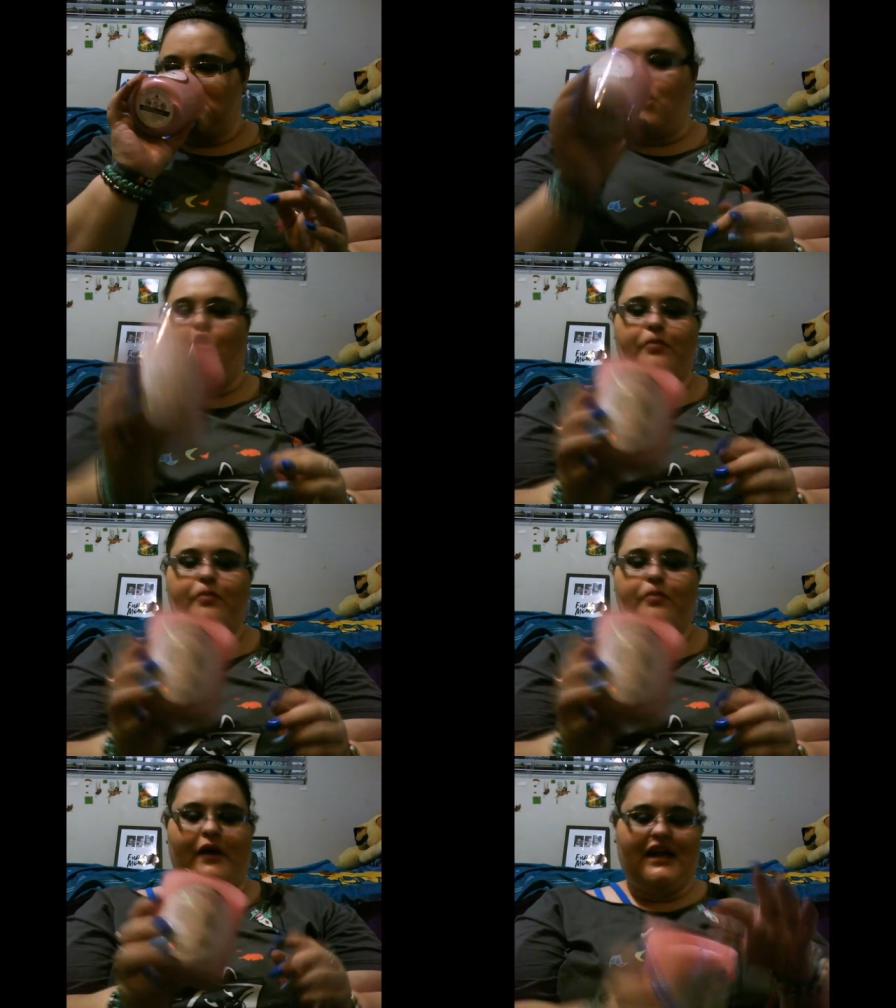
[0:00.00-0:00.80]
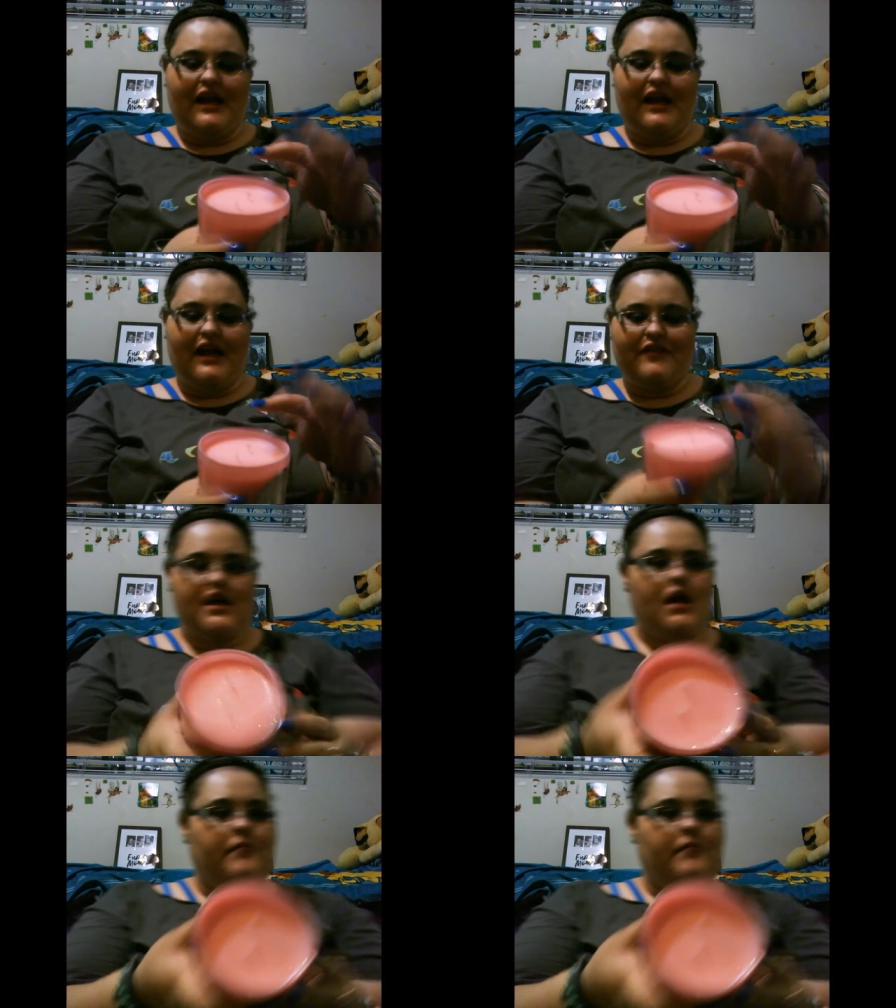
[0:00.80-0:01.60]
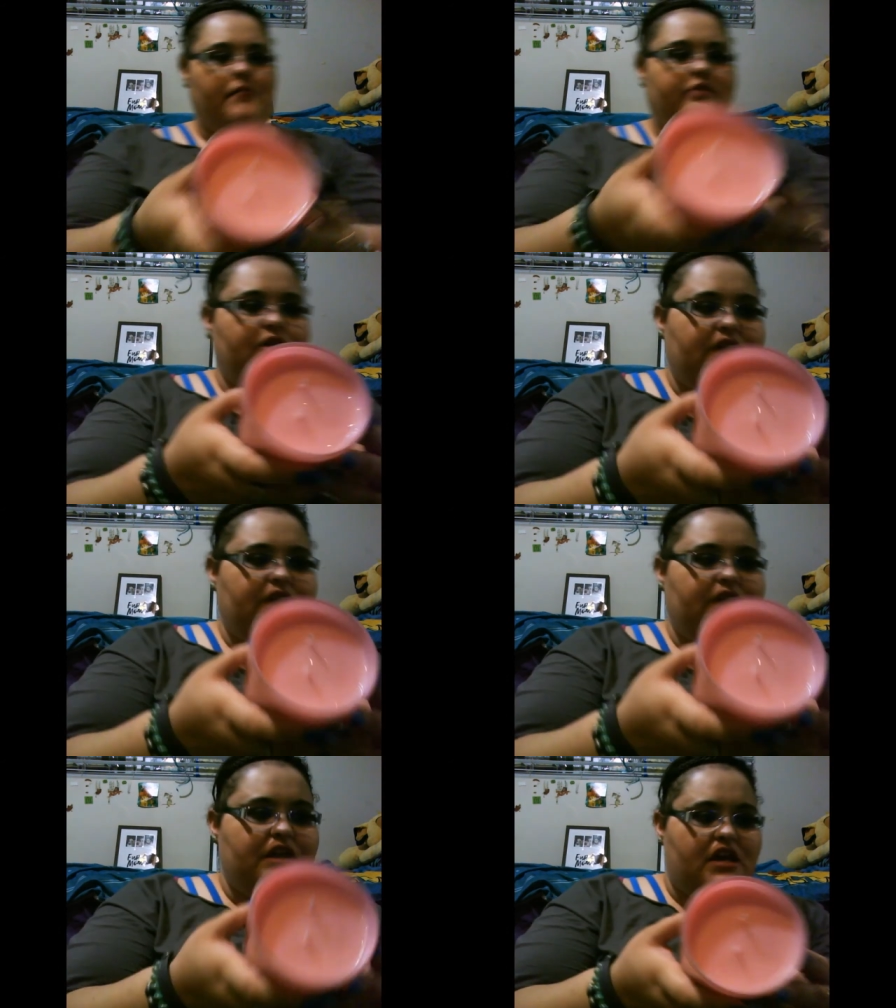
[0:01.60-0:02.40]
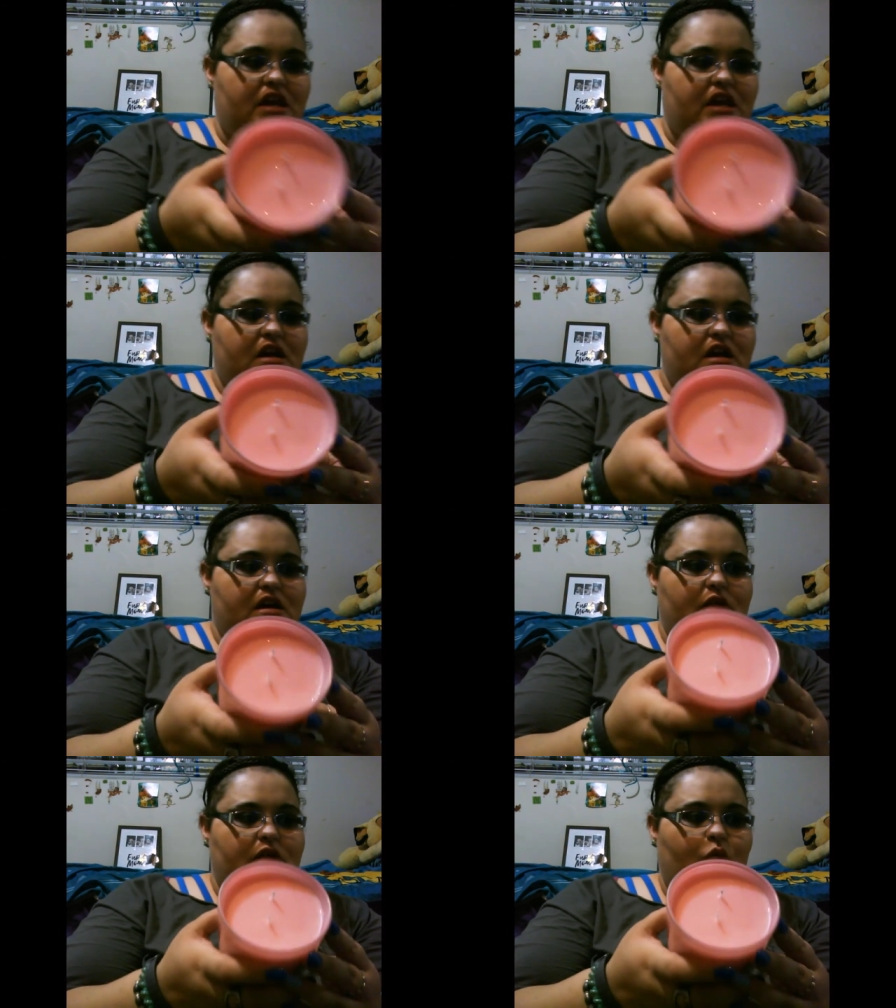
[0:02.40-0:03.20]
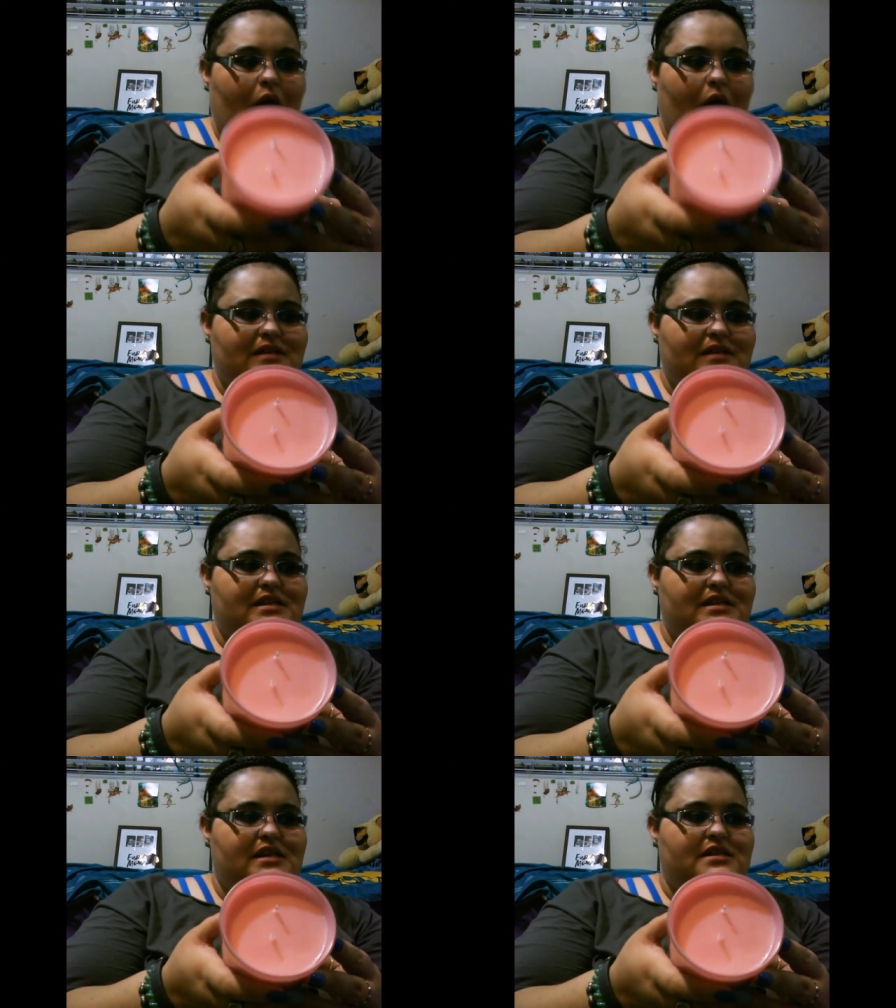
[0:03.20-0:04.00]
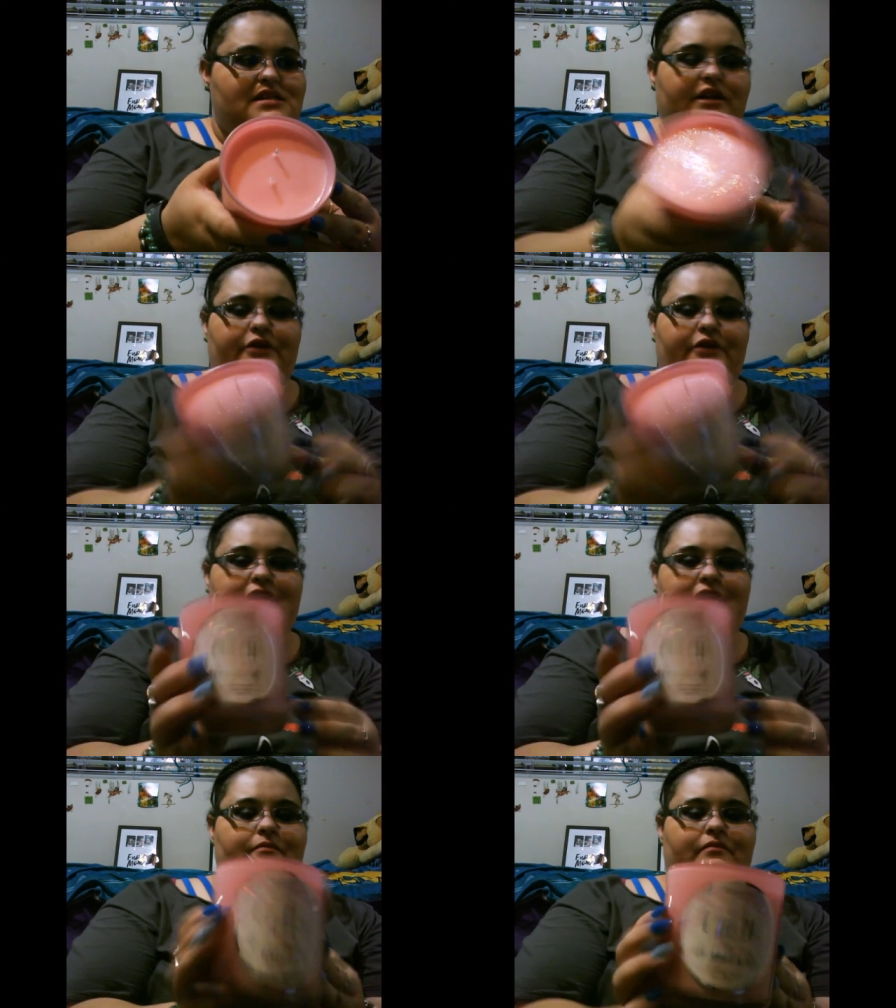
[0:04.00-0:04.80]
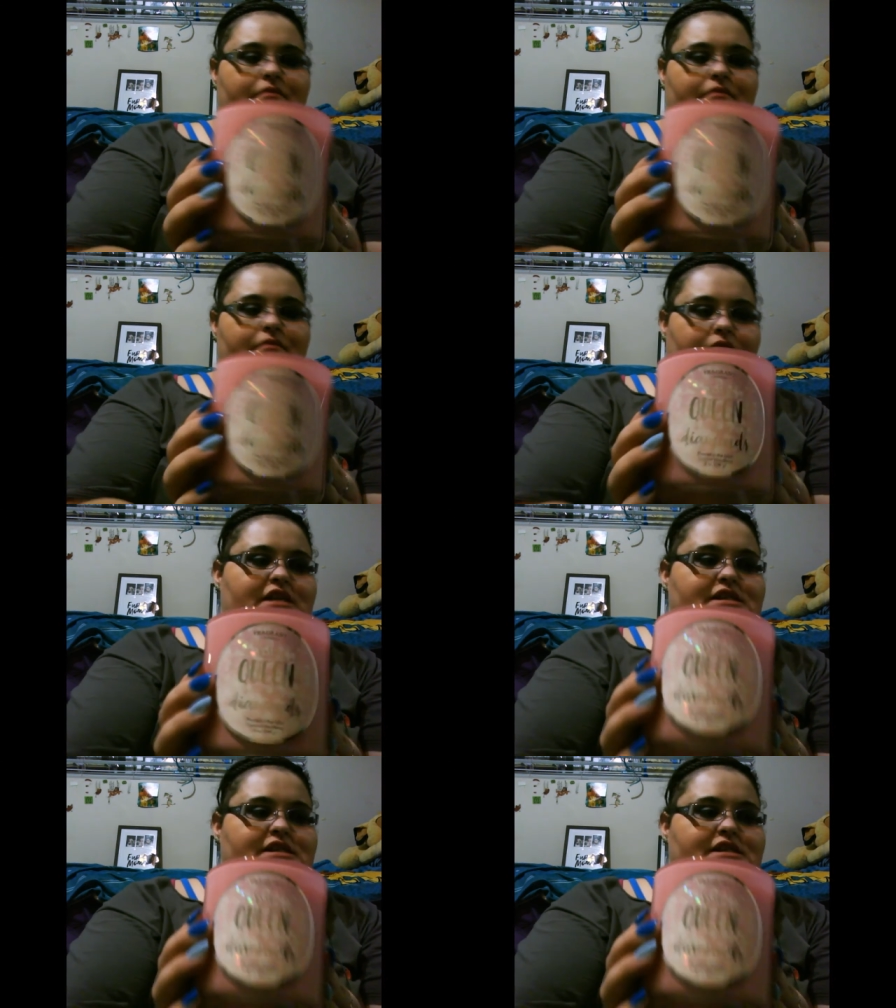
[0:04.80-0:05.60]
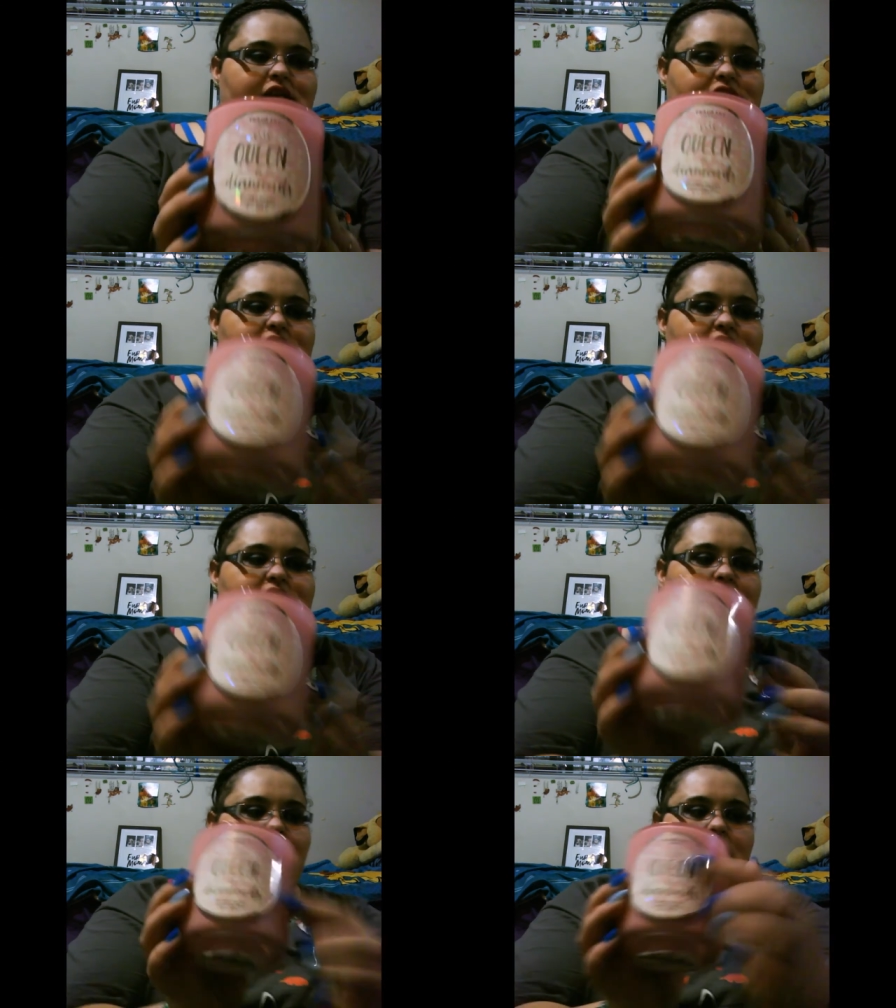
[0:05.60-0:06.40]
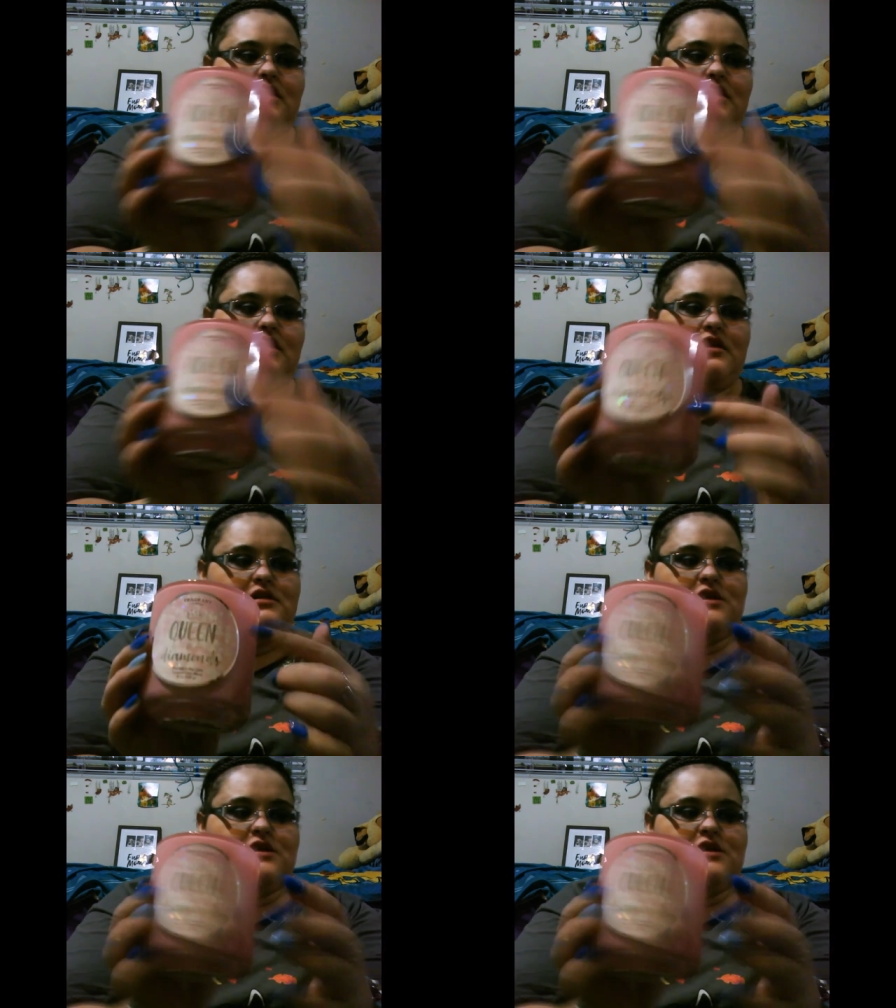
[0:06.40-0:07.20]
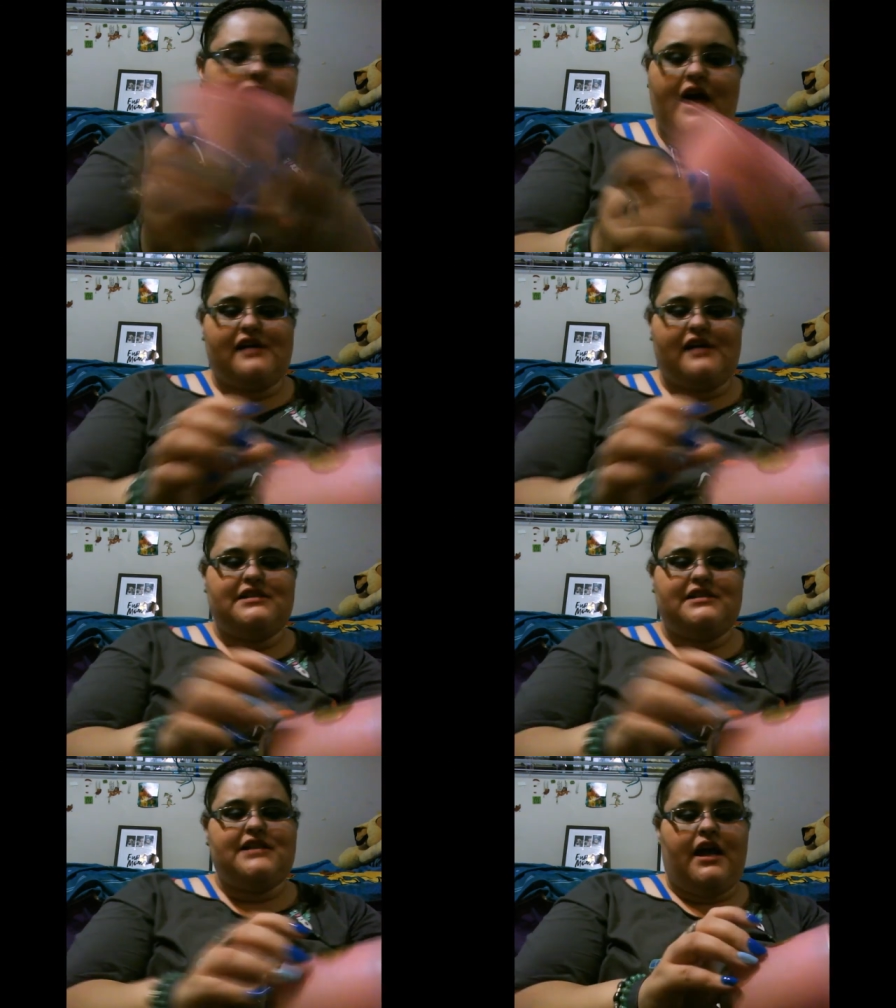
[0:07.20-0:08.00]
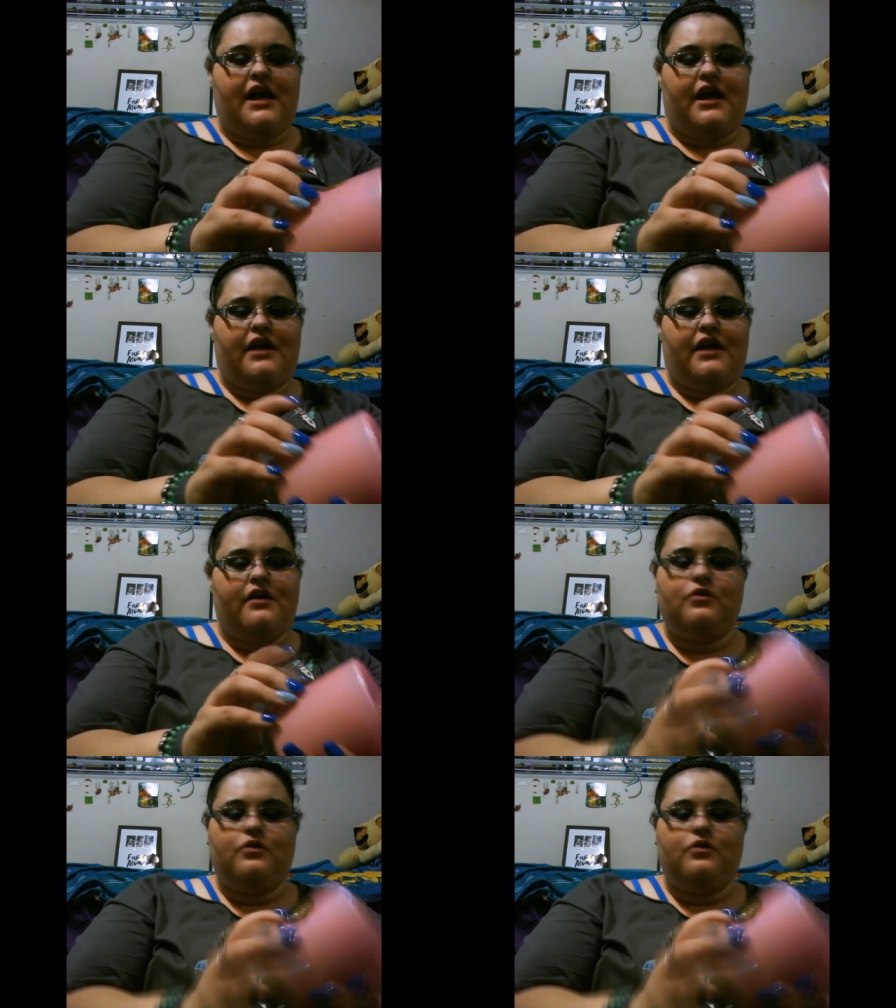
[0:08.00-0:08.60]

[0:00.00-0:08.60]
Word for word: so pretty. And the, um, literally the wax is glittery. This is, so it has a